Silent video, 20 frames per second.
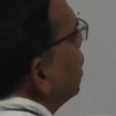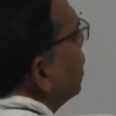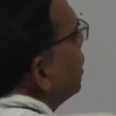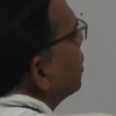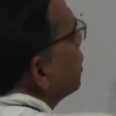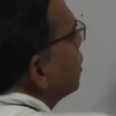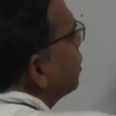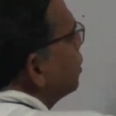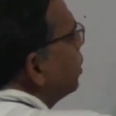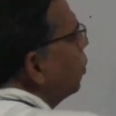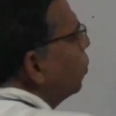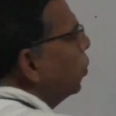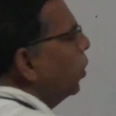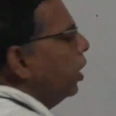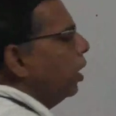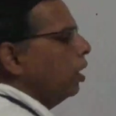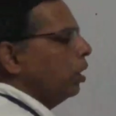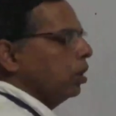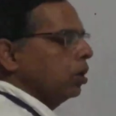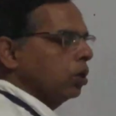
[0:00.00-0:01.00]
this is the
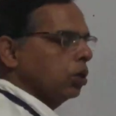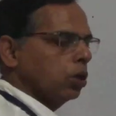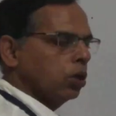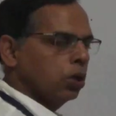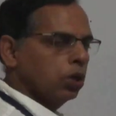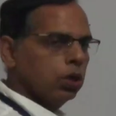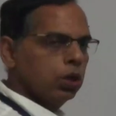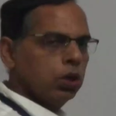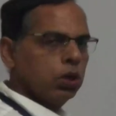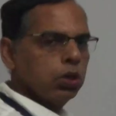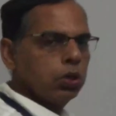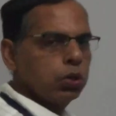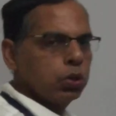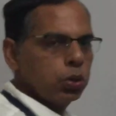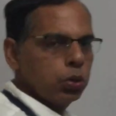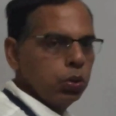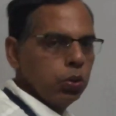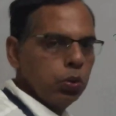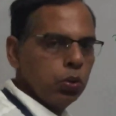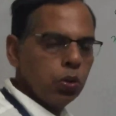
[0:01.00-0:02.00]
way
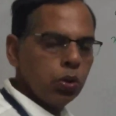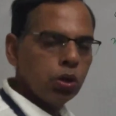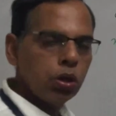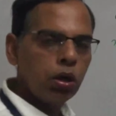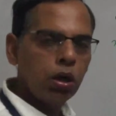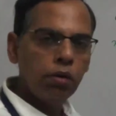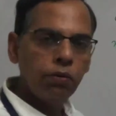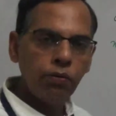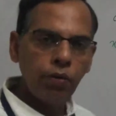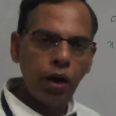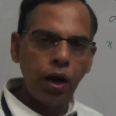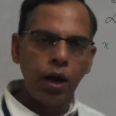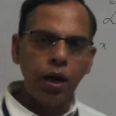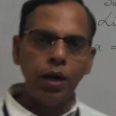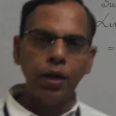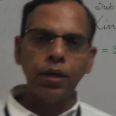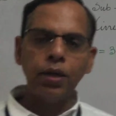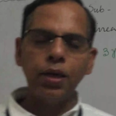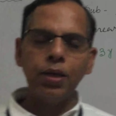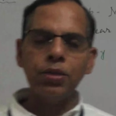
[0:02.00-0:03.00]
to
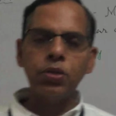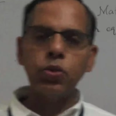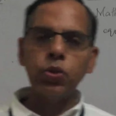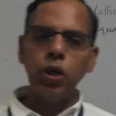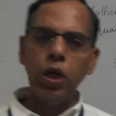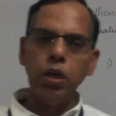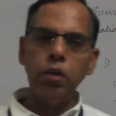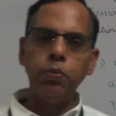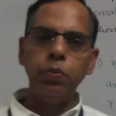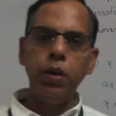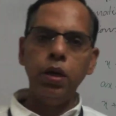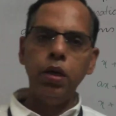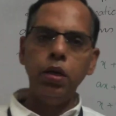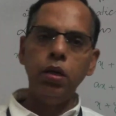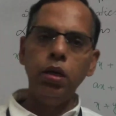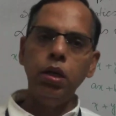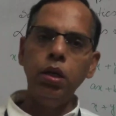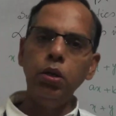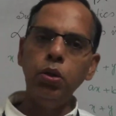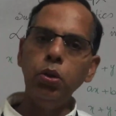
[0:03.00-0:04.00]
convert a statement
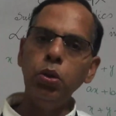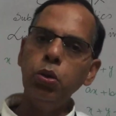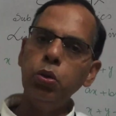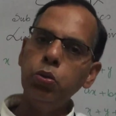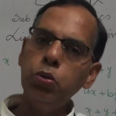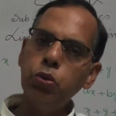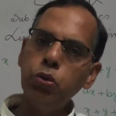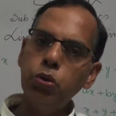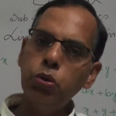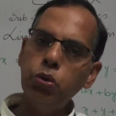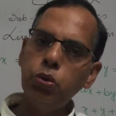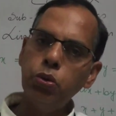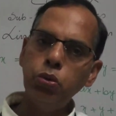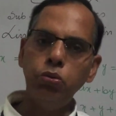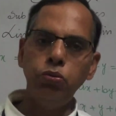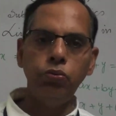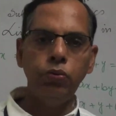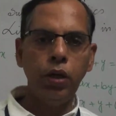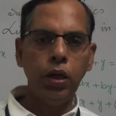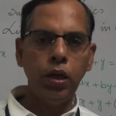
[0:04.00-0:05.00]
into two
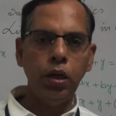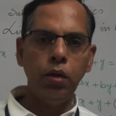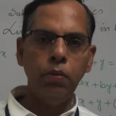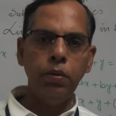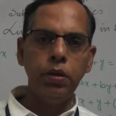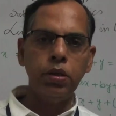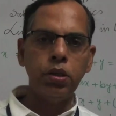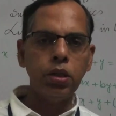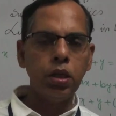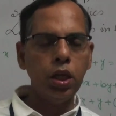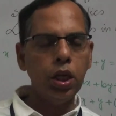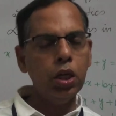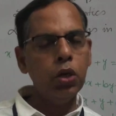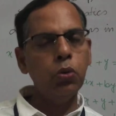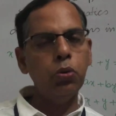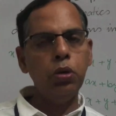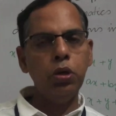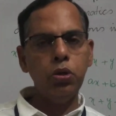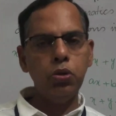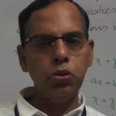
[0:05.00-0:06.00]
variables
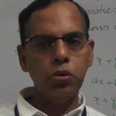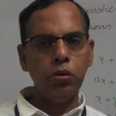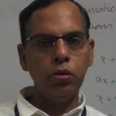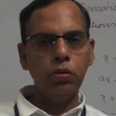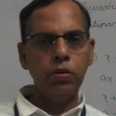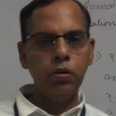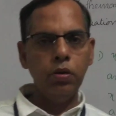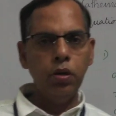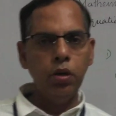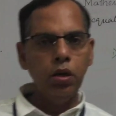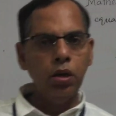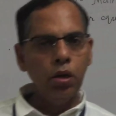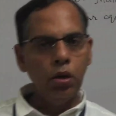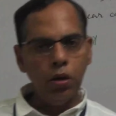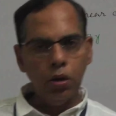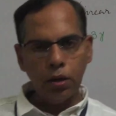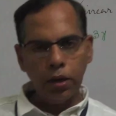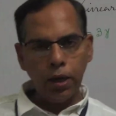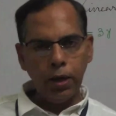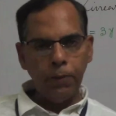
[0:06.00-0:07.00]
equation.
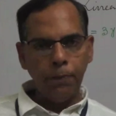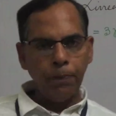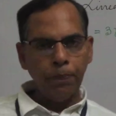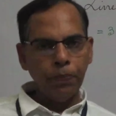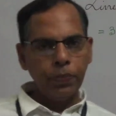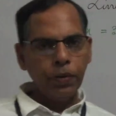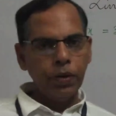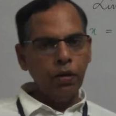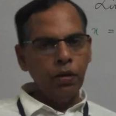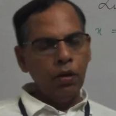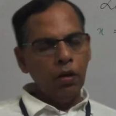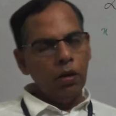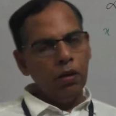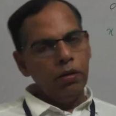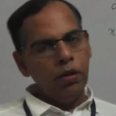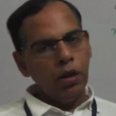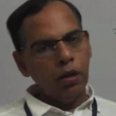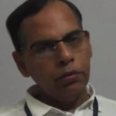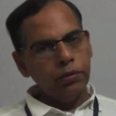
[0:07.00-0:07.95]
Okay, now